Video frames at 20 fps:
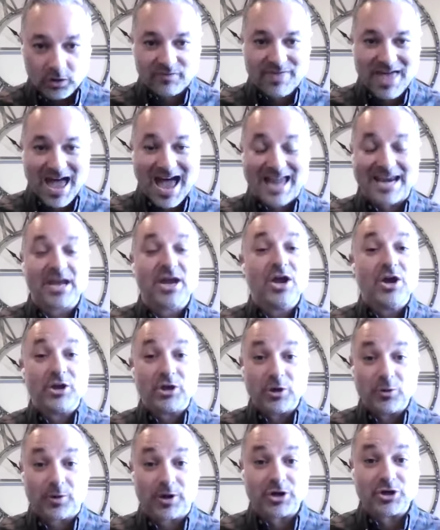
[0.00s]
all of
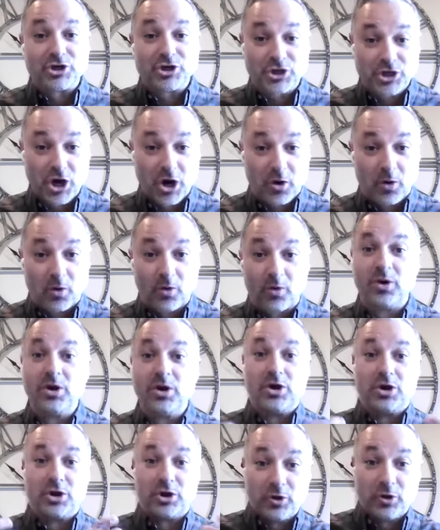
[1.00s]
that. You can
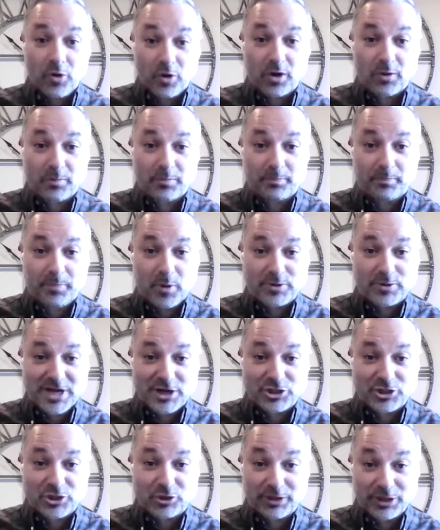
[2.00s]
show your
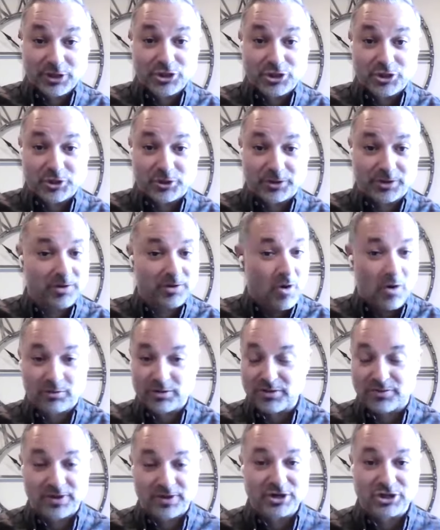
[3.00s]
potential
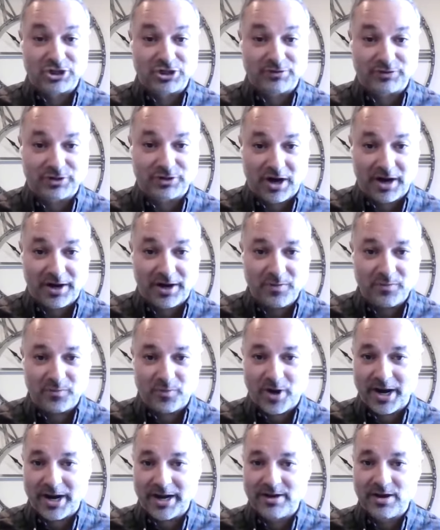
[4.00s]
insurer all the things you've
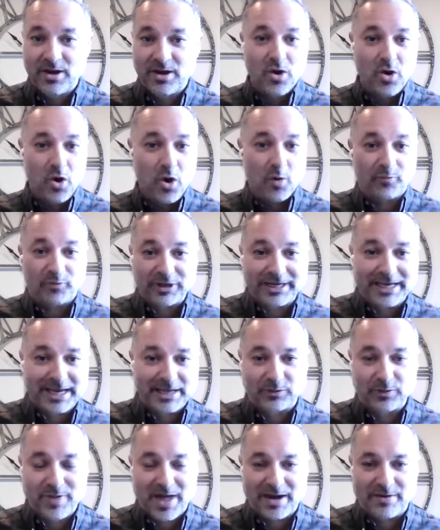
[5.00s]
done, right?
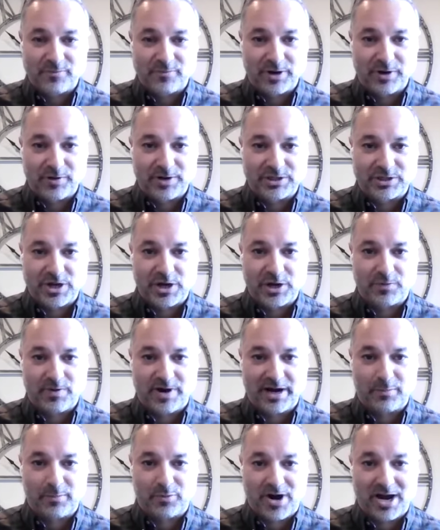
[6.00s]
Hopefully, get through that rigorous
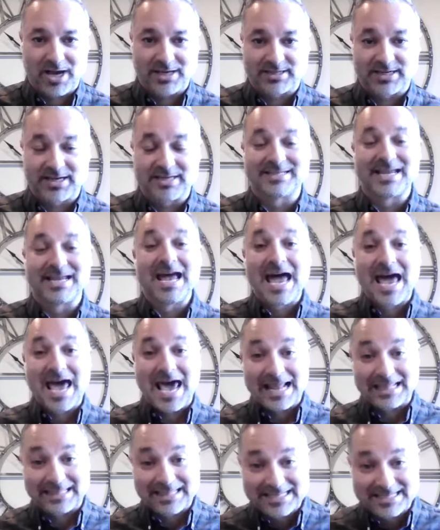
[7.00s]
underwriting process,
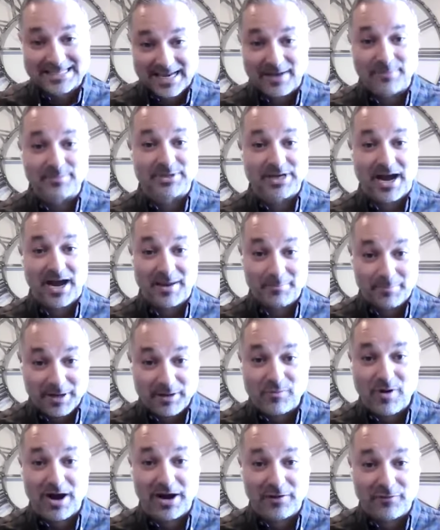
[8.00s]
and at the same
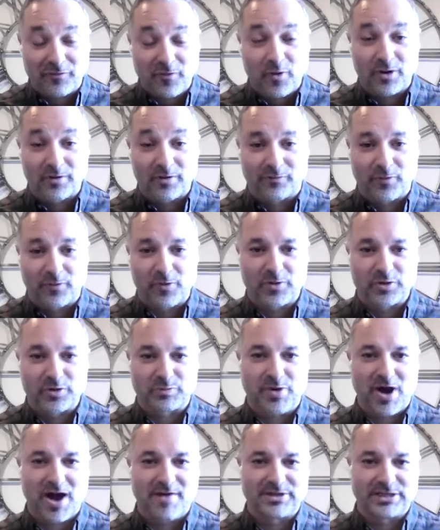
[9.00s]
time, be ready for
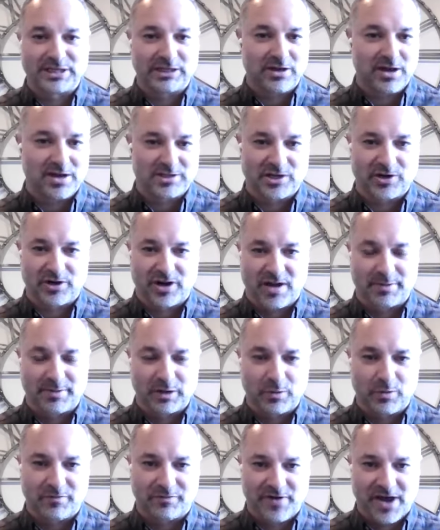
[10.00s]
for those privacy laws that
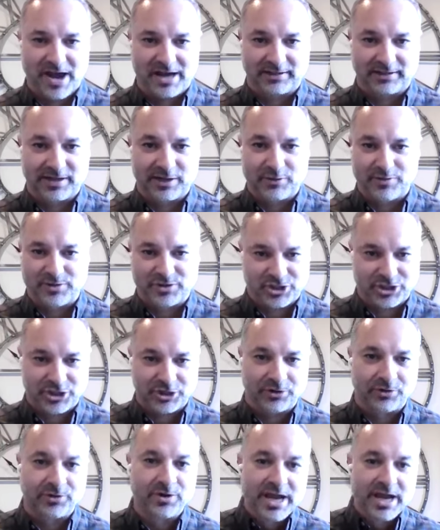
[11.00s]
are coming into effect later
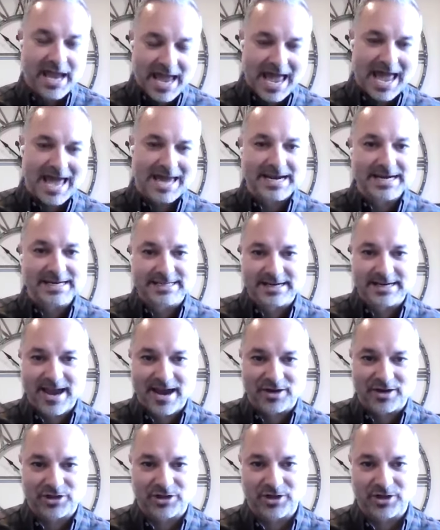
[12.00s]
this year and
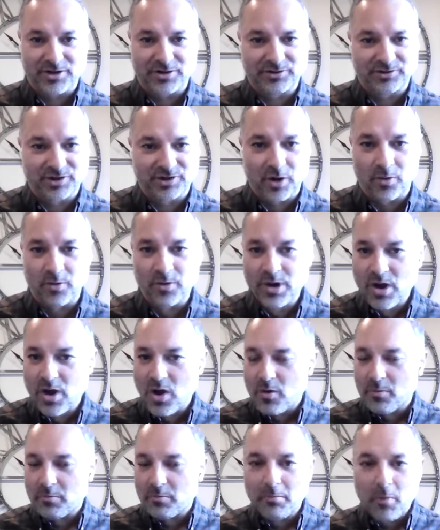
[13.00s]
into next year.
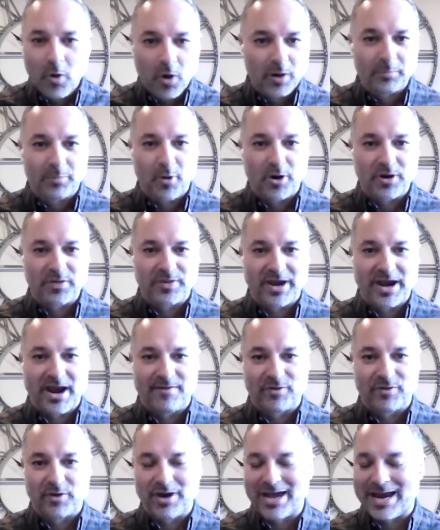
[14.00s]
So, more
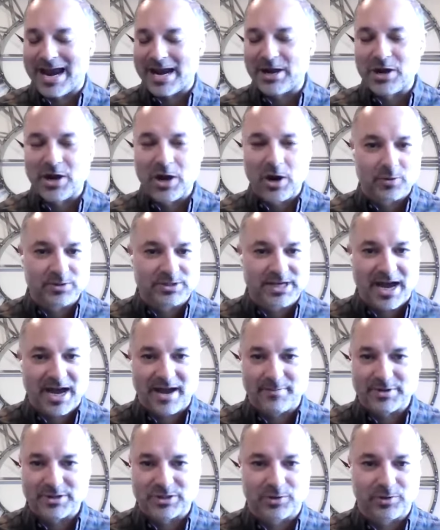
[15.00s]
important than ever. And I know
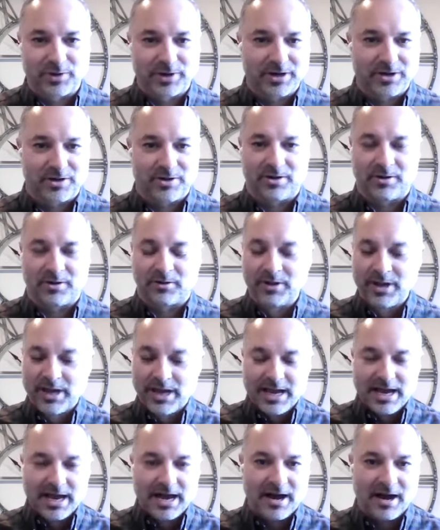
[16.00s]
time is
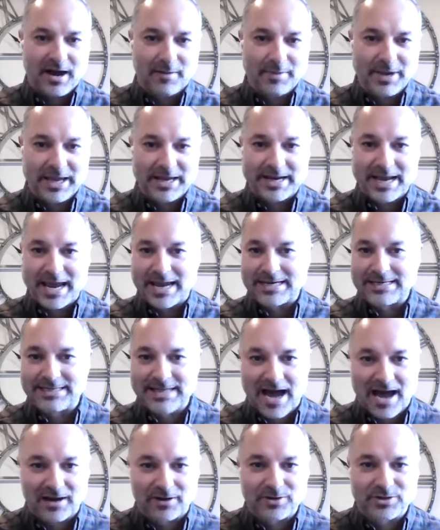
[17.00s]
critical, um, and
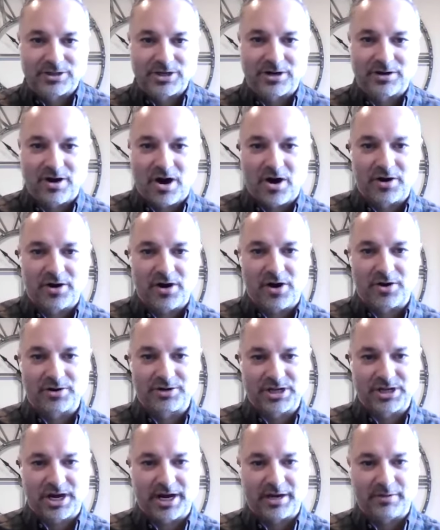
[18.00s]
and dollars are,
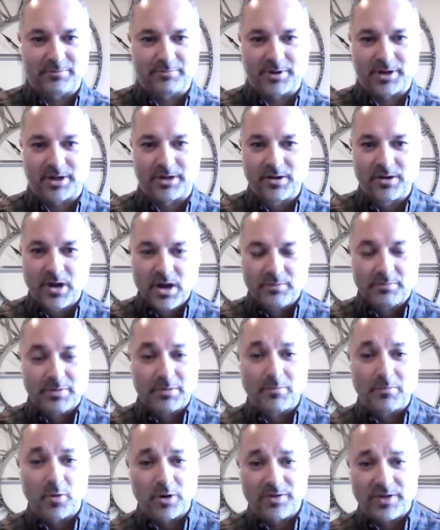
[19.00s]
are are tight, but
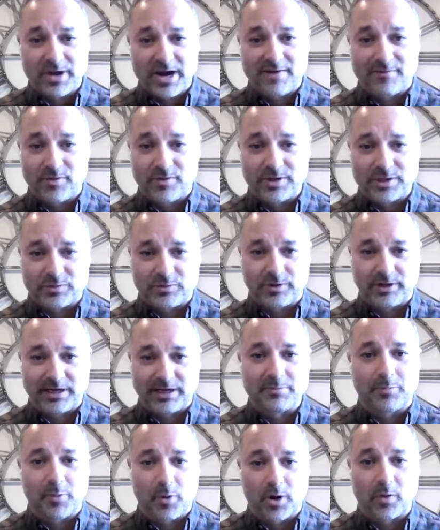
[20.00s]
but more than ever,
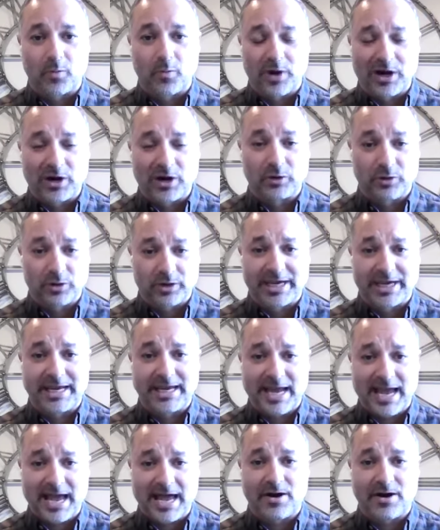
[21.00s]
it's really important. We are
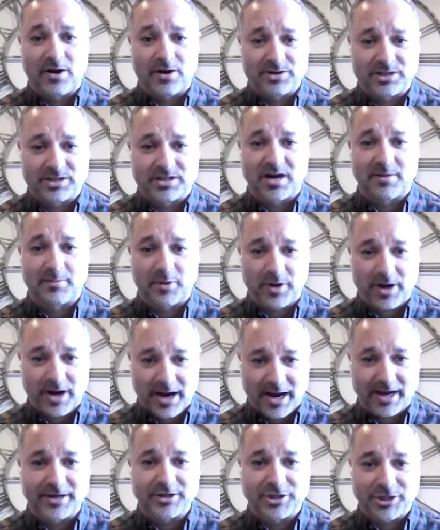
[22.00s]
looking at our
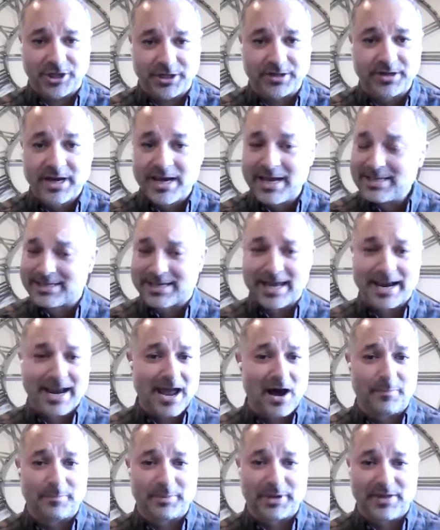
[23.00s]
cyber hygiene
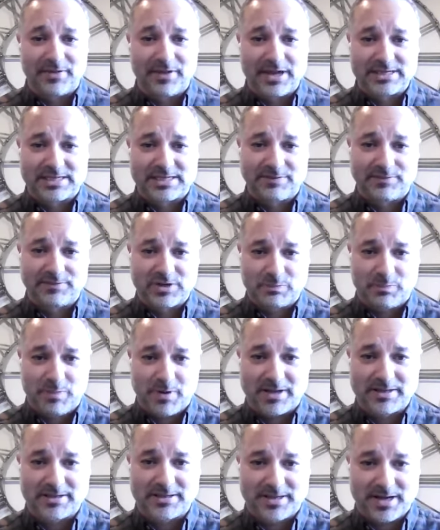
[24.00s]
going to help you on the incident
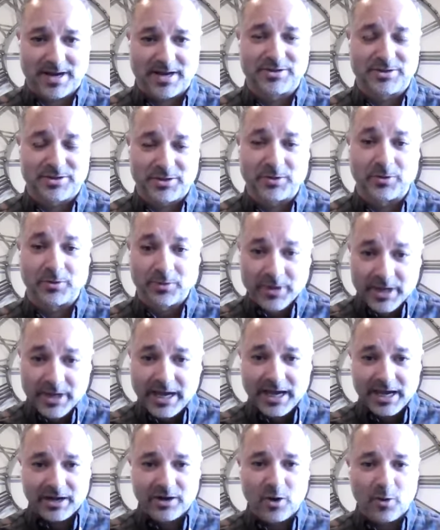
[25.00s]
response side
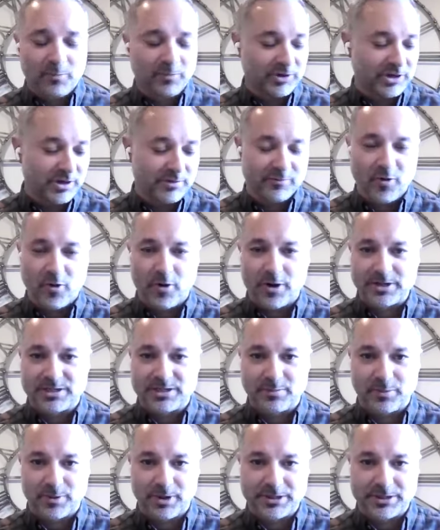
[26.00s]
too, and hopefully
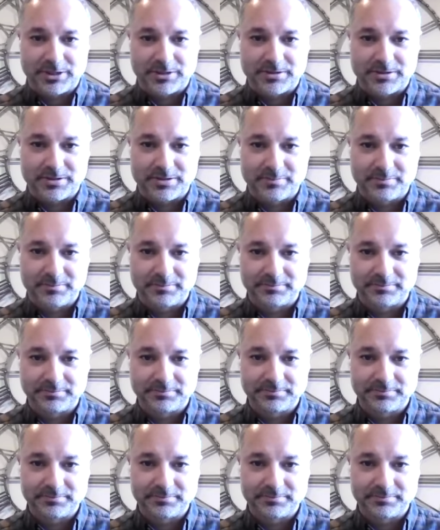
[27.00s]
avoid some breaches.